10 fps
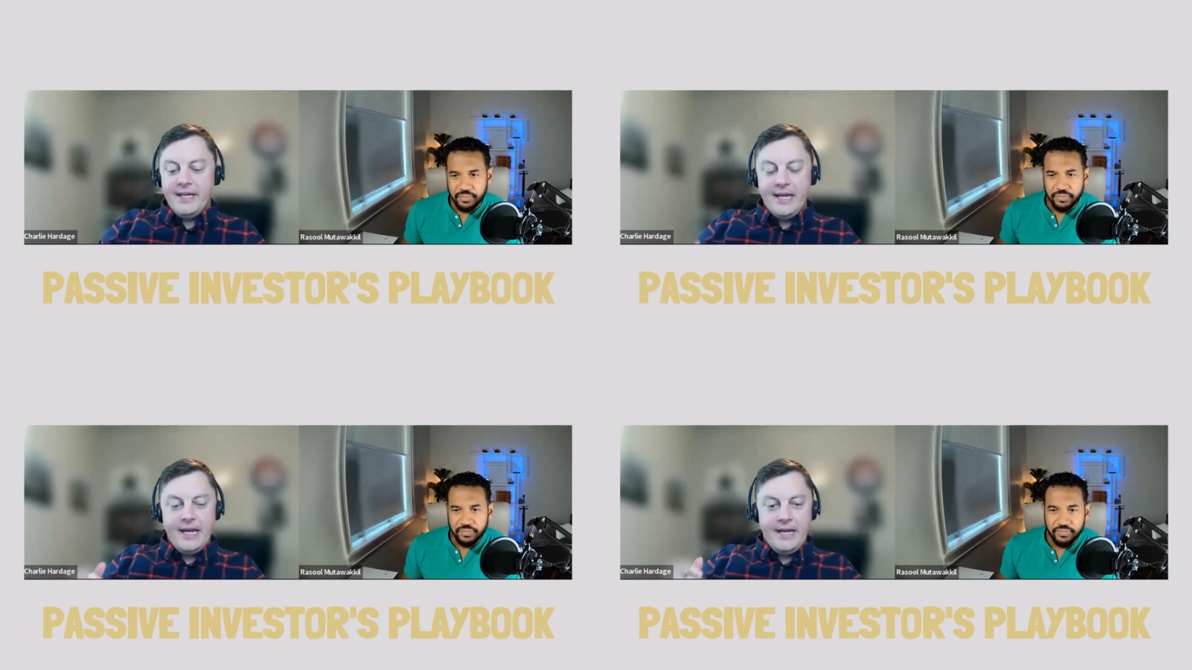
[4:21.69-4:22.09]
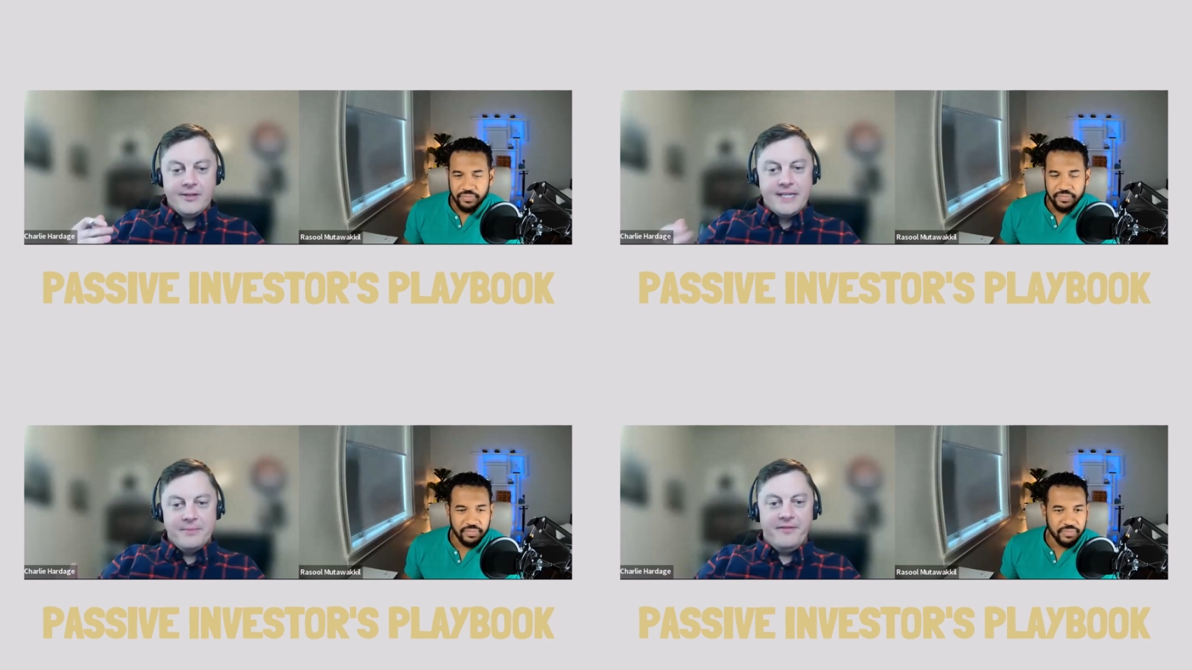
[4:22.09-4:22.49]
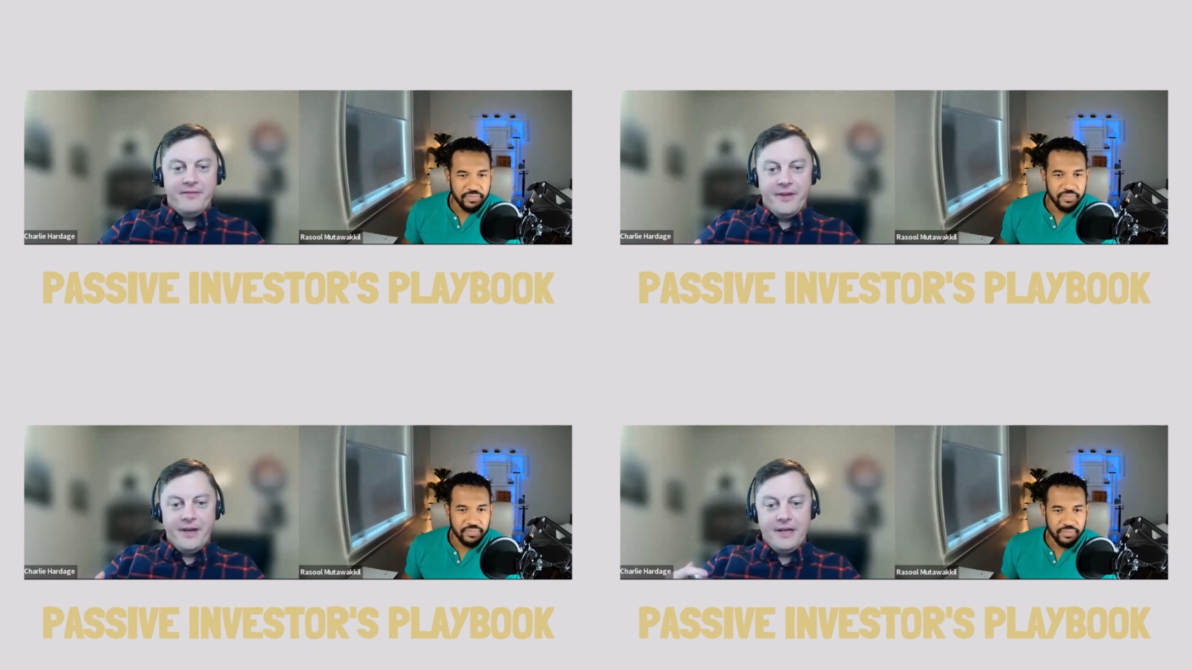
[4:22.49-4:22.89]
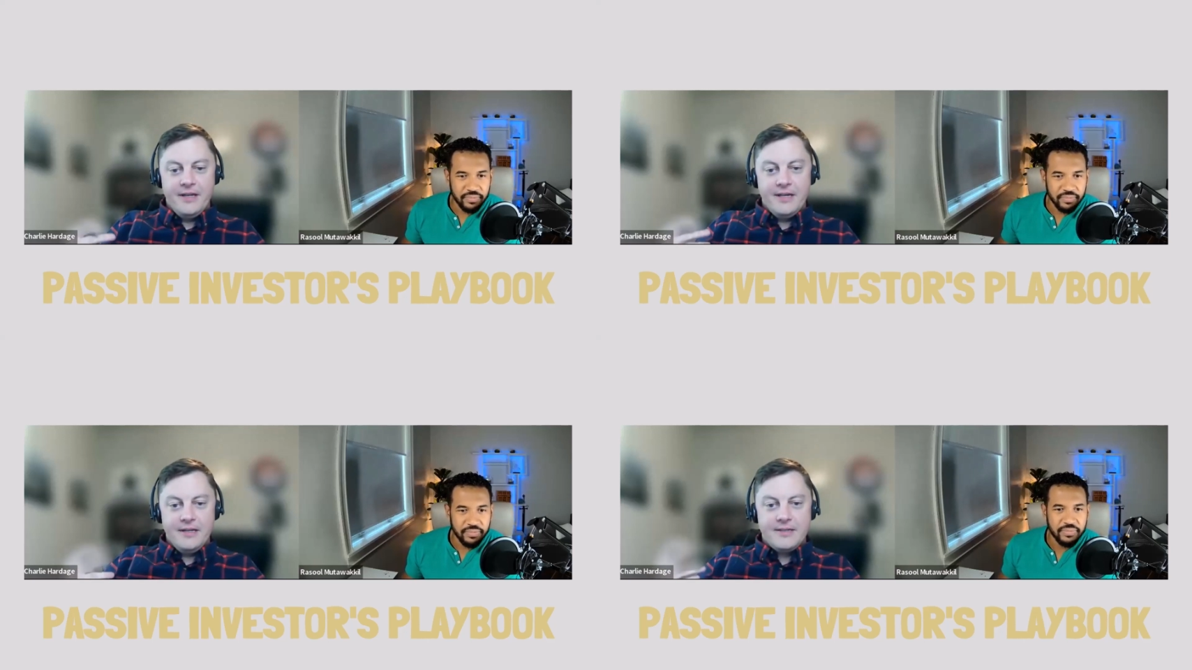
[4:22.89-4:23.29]
Speaker 1: I, I know some of the
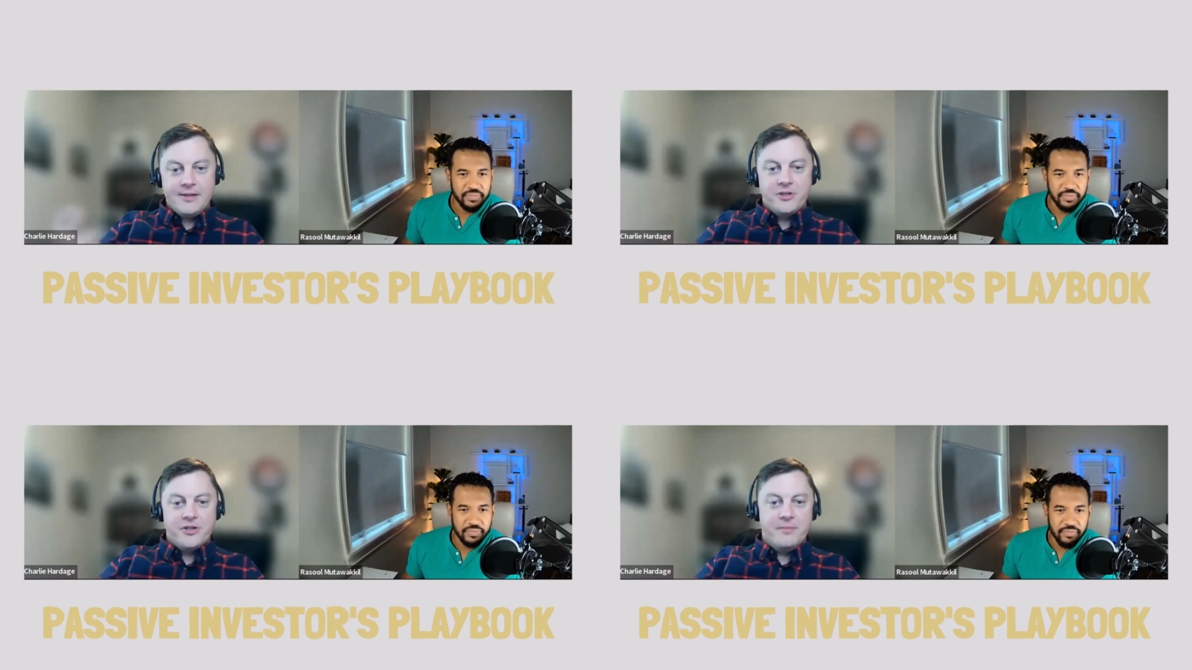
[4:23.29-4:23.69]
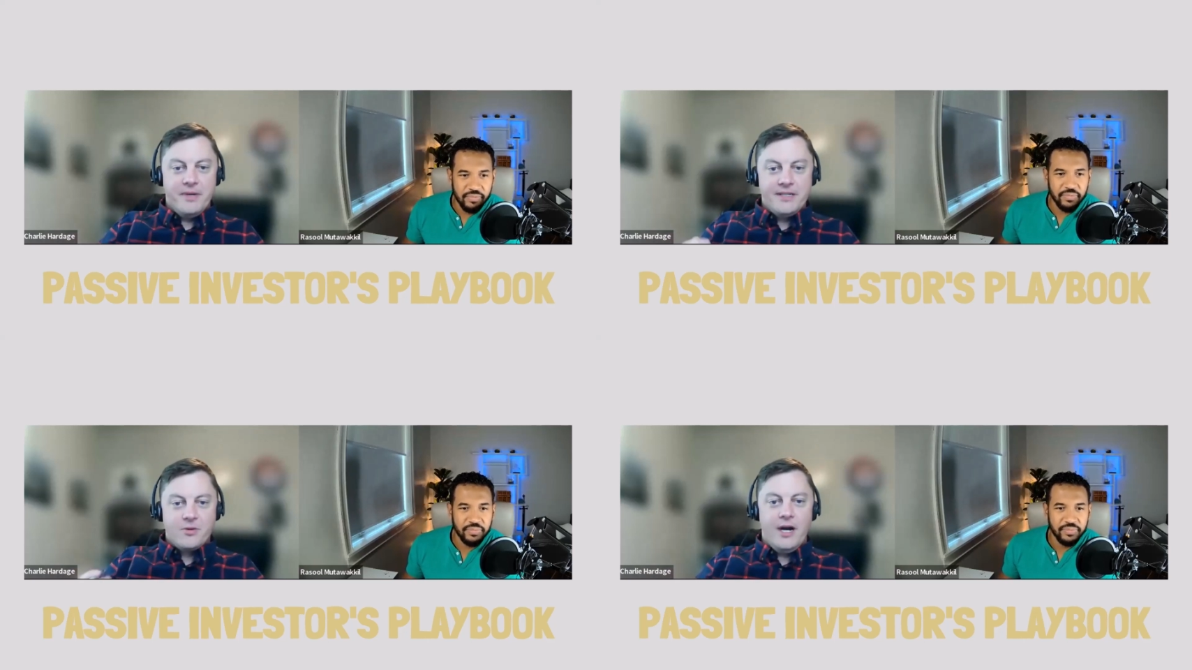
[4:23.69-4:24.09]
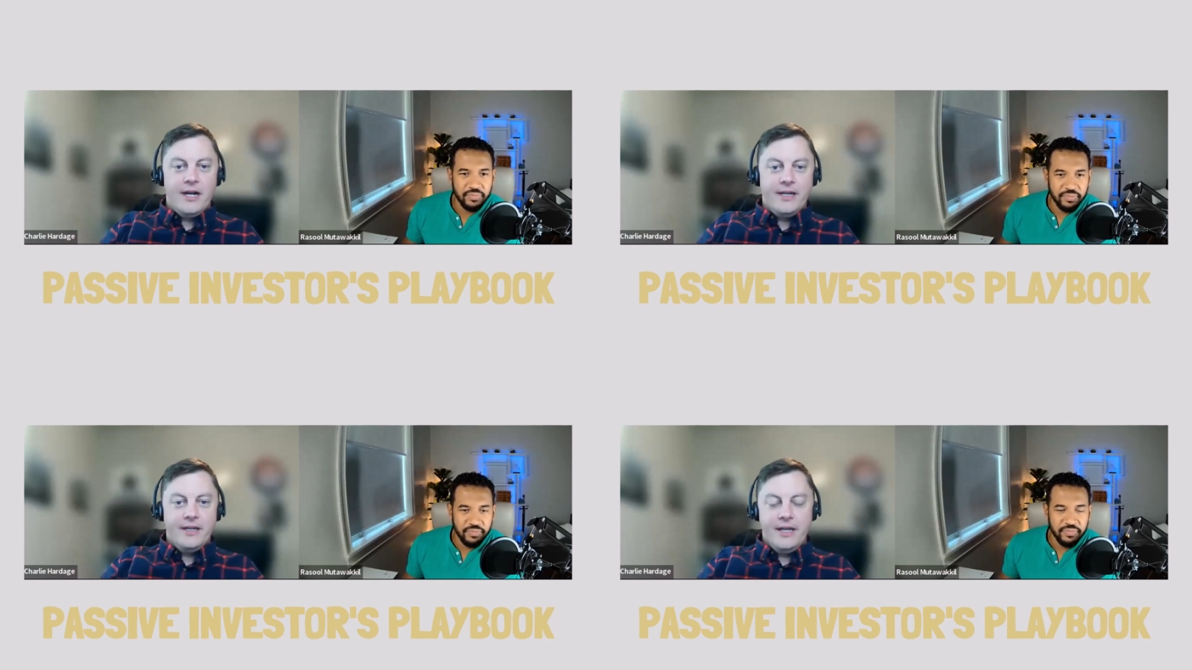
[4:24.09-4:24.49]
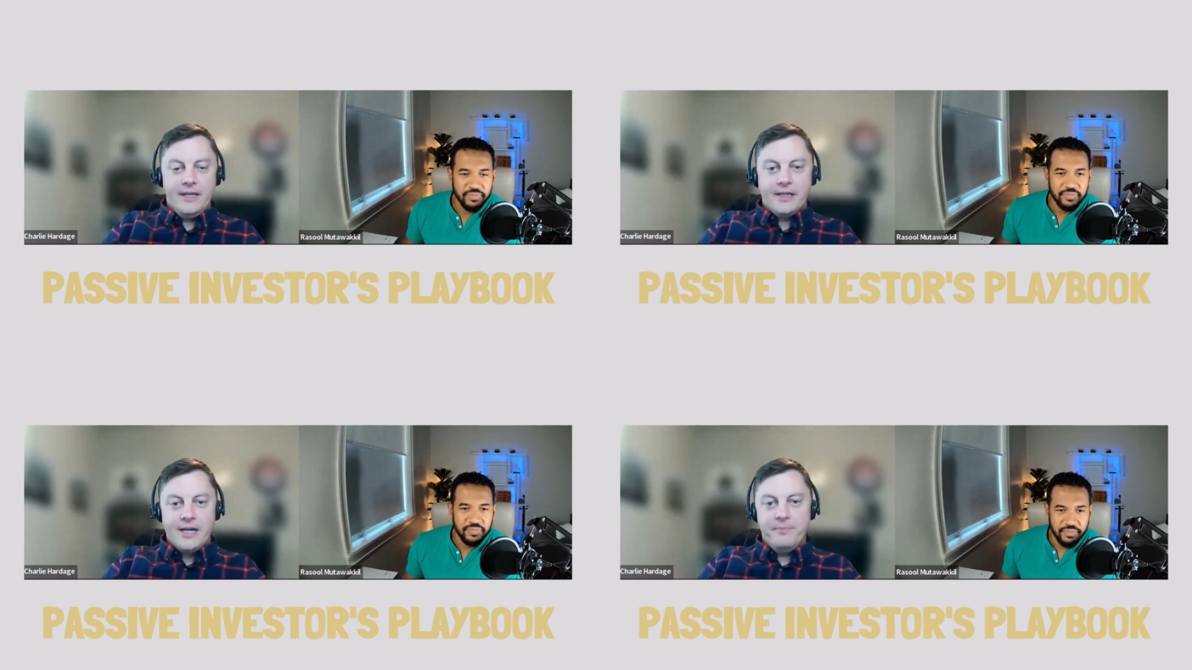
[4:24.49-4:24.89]
the soldiers in my squad and
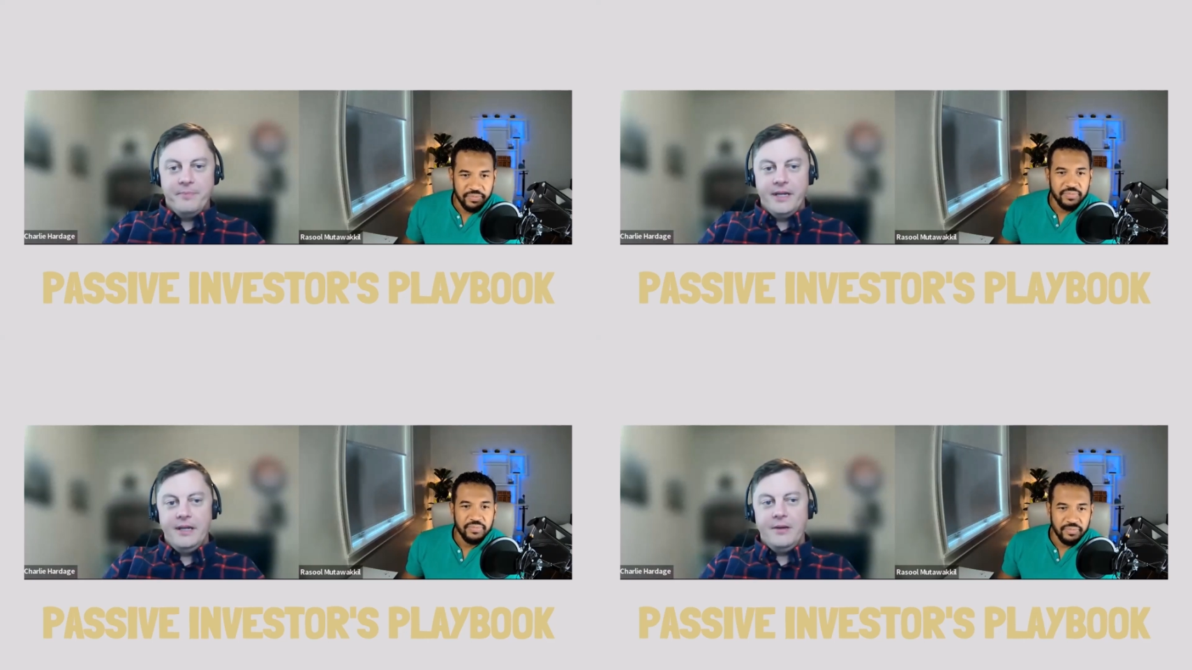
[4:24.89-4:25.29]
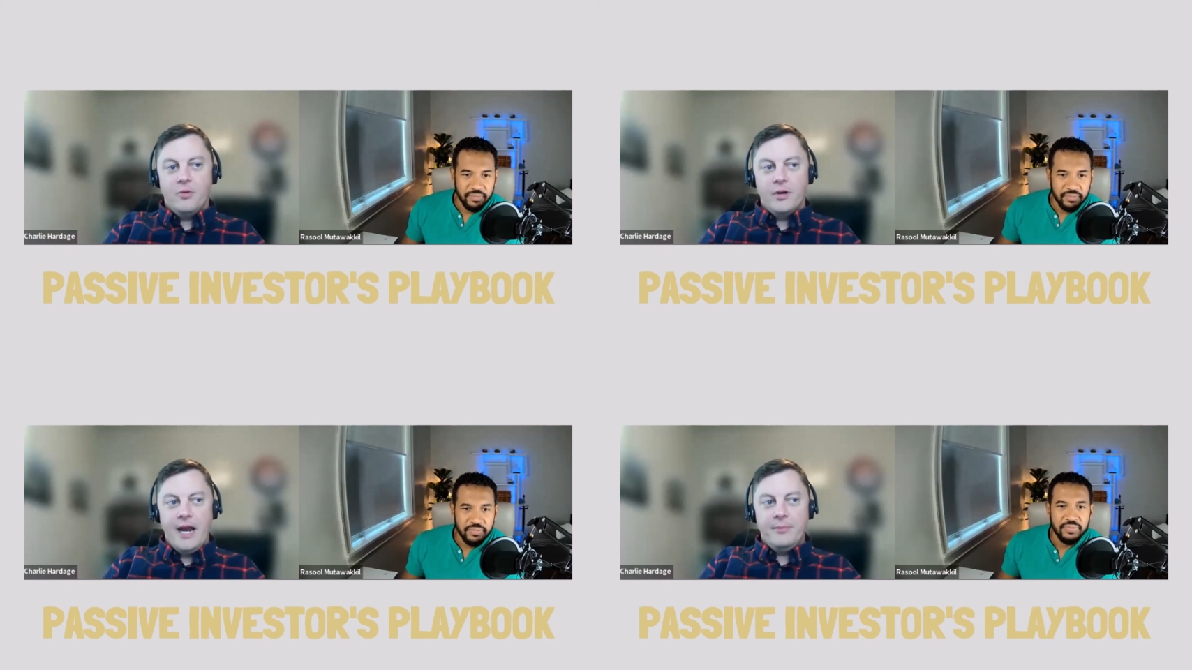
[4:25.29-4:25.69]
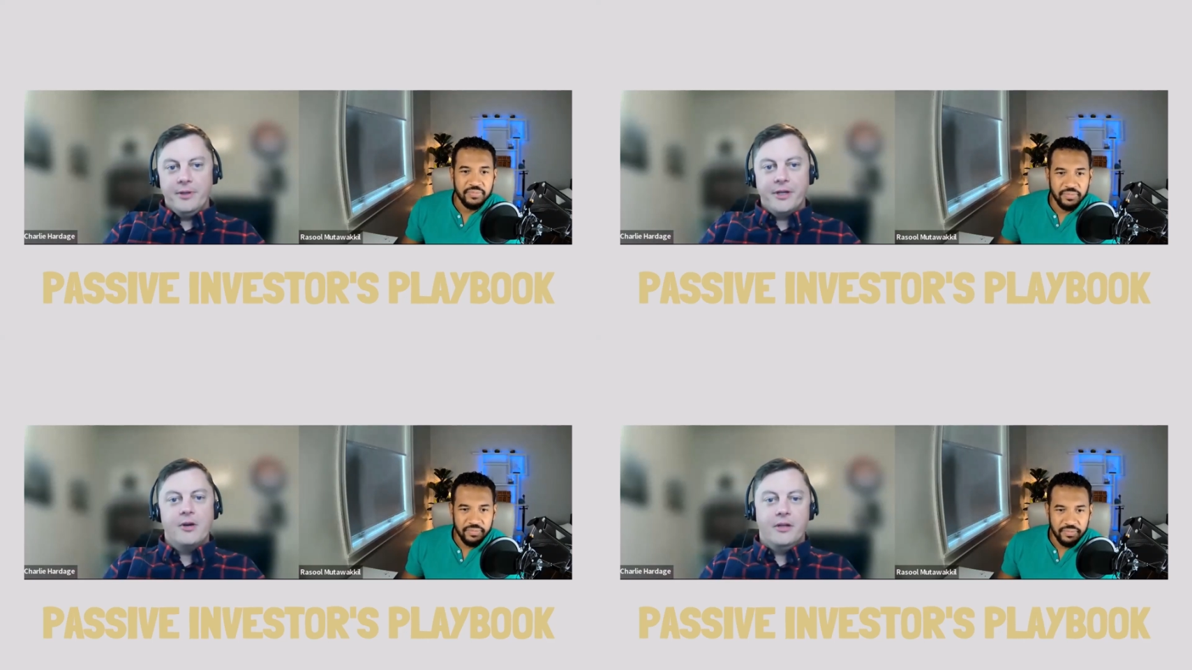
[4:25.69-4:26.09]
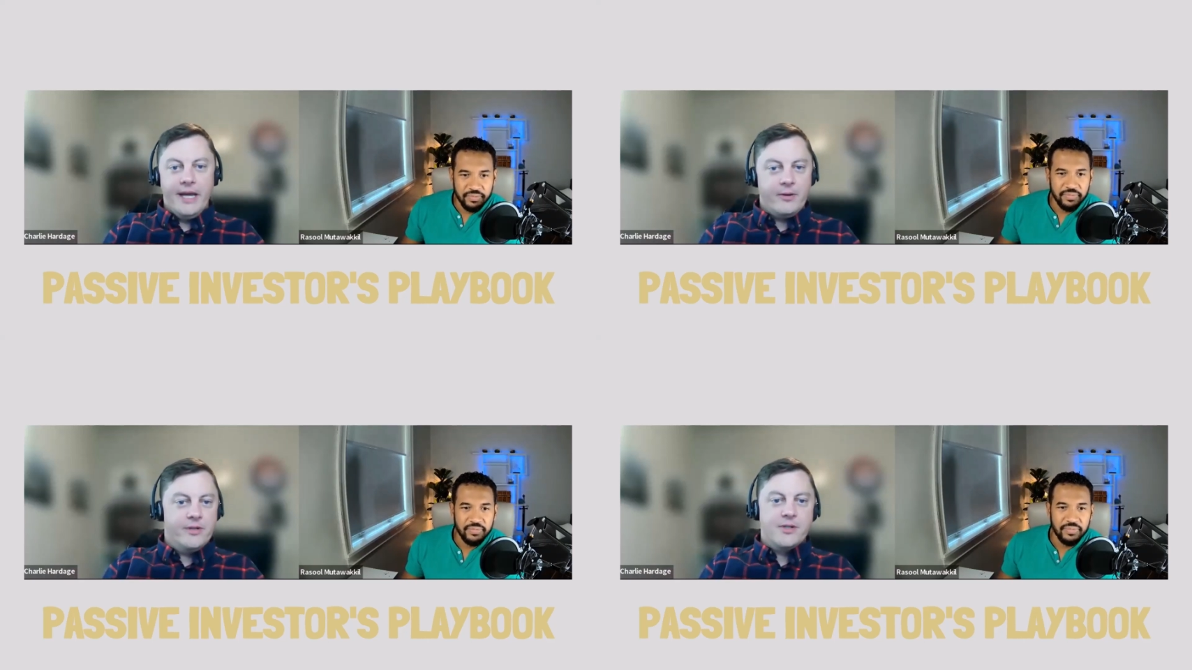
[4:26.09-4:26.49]
and company were able to go to
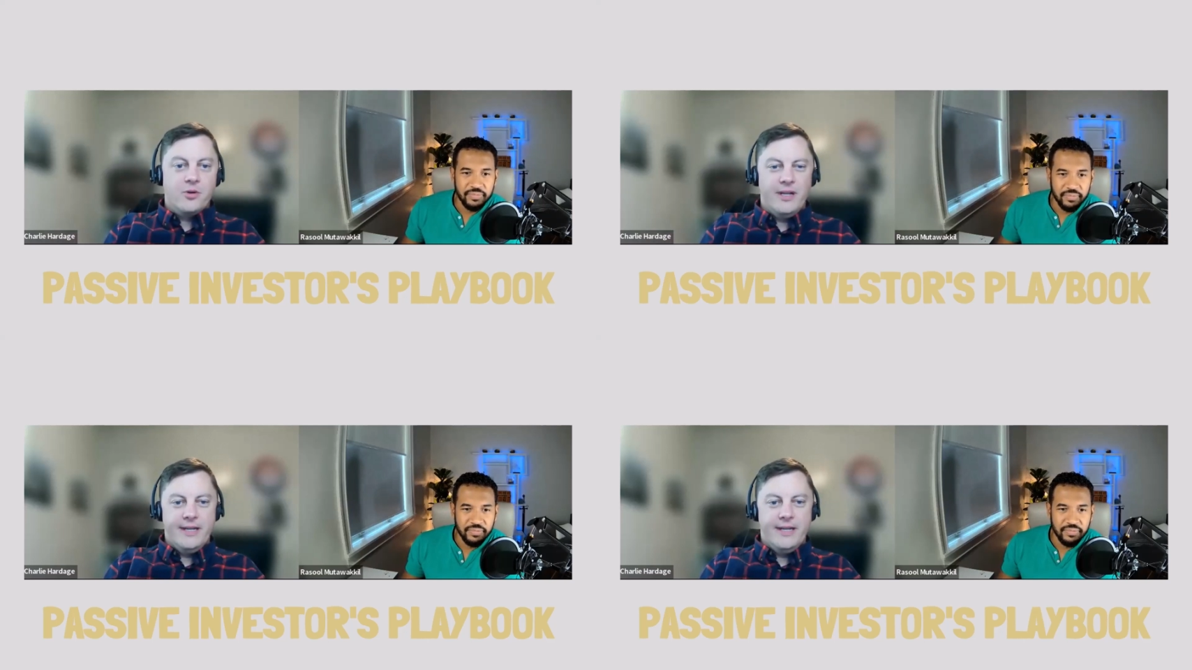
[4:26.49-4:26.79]
language school,